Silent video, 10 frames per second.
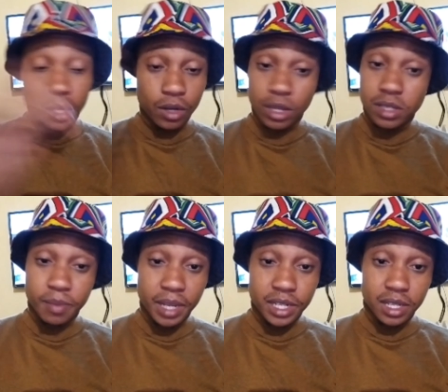Not to
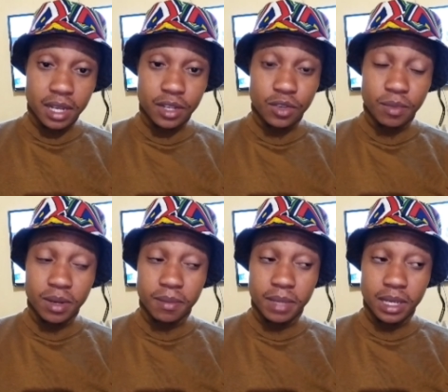mention that
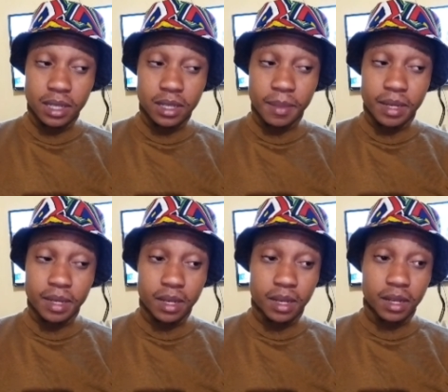human meat,
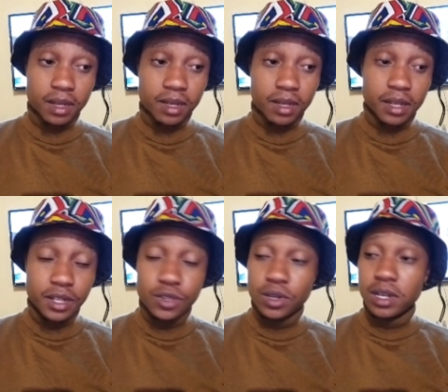
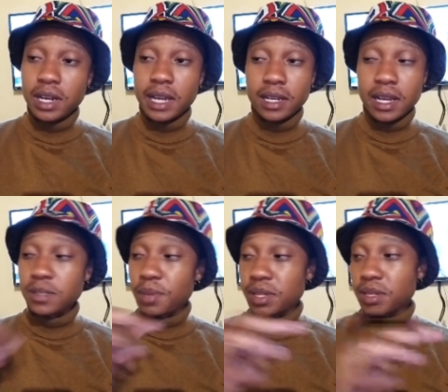literally like
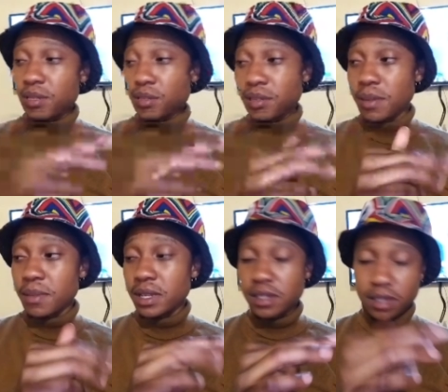90% of the
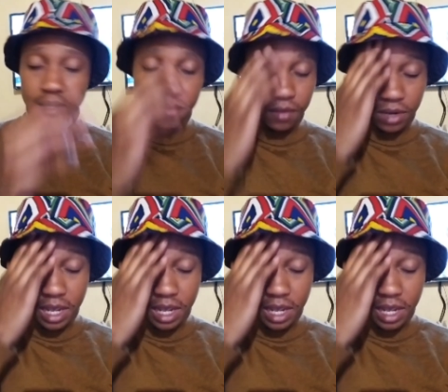meat, if not